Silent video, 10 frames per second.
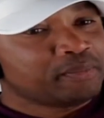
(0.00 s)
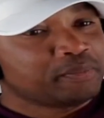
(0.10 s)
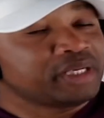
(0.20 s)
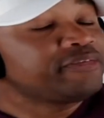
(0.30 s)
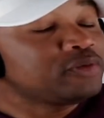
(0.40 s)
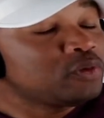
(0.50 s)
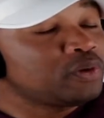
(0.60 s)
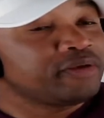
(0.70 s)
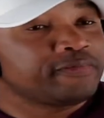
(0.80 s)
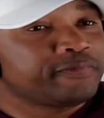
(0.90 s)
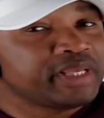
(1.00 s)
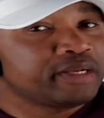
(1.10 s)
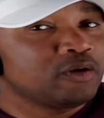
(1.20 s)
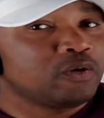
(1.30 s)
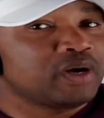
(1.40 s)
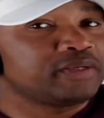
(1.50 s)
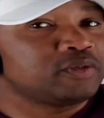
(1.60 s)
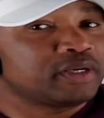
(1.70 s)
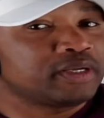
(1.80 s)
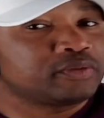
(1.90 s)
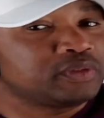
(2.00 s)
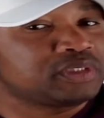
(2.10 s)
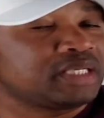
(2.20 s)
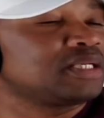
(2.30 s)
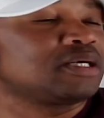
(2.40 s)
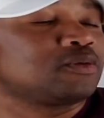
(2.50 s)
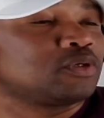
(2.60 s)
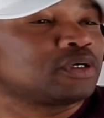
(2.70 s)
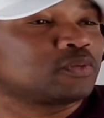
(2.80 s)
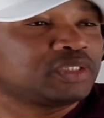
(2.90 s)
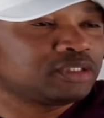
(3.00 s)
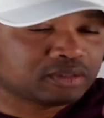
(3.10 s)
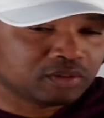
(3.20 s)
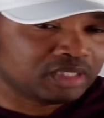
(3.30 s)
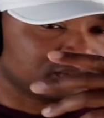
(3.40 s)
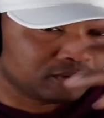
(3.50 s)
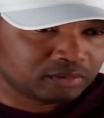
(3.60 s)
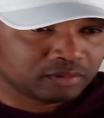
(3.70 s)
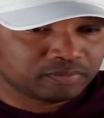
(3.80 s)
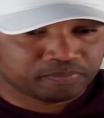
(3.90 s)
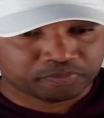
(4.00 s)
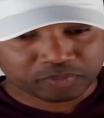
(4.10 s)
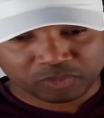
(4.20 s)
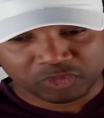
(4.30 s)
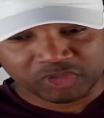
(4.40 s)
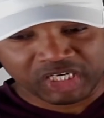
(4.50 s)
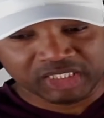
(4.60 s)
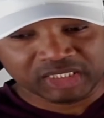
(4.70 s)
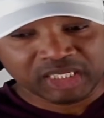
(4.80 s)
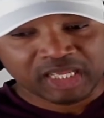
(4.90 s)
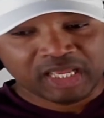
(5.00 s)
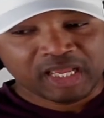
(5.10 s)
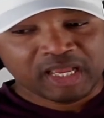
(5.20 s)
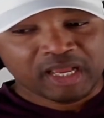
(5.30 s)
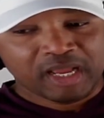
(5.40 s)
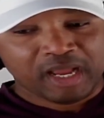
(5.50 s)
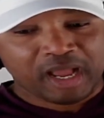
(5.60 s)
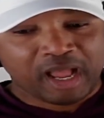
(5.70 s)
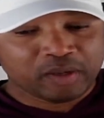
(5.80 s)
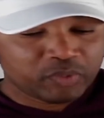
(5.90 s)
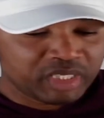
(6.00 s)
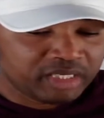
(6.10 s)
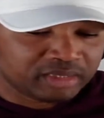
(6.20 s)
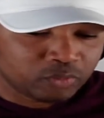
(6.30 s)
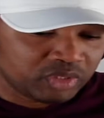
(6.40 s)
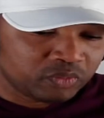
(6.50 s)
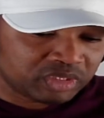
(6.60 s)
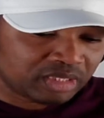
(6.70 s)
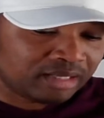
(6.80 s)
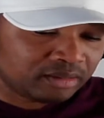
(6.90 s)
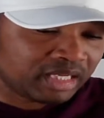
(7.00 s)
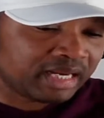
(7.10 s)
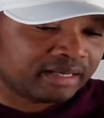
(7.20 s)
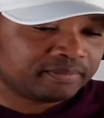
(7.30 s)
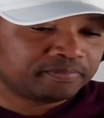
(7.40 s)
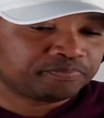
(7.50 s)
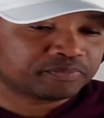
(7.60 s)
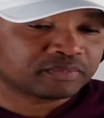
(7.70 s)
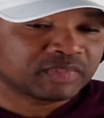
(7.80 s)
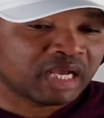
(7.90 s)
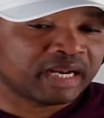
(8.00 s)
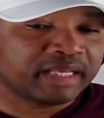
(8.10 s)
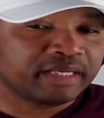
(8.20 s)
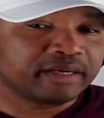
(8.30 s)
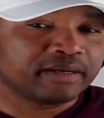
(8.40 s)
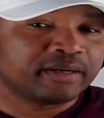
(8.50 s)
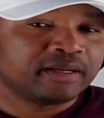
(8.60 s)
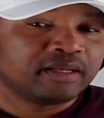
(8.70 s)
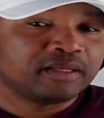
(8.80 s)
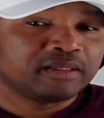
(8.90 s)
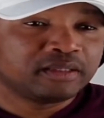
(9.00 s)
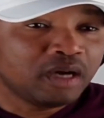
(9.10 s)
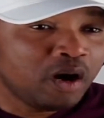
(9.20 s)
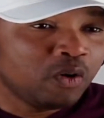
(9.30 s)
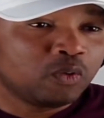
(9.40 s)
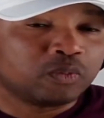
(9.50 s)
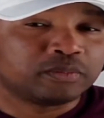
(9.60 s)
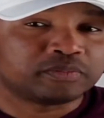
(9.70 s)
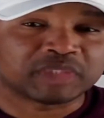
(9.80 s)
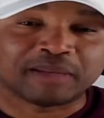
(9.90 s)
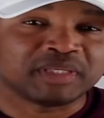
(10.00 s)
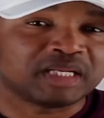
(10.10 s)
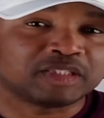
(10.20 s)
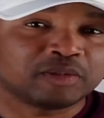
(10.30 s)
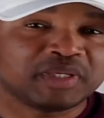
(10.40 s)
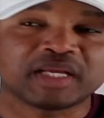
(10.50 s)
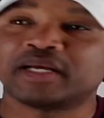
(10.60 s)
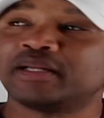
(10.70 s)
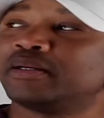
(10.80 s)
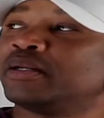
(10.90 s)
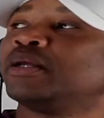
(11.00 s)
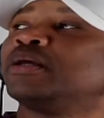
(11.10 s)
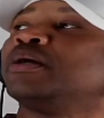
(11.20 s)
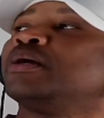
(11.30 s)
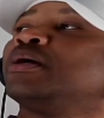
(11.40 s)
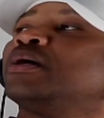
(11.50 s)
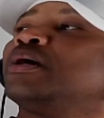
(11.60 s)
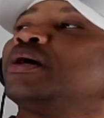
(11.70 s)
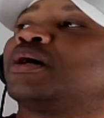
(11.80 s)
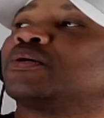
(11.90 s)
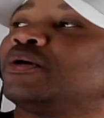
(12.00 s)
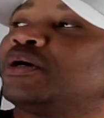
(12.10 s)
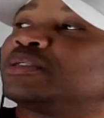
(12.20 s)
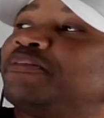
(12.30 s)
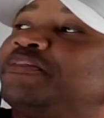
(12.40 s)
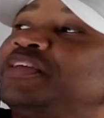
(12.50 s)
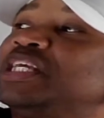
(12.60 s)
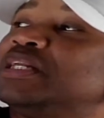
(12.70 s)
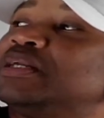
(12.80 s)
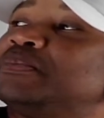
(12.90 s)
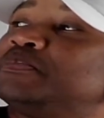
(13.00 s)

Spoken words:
But if we go and you are not doing technical work, we just go as two friends. And we stand together. And I hear, yo, that means a Jamaican across a field.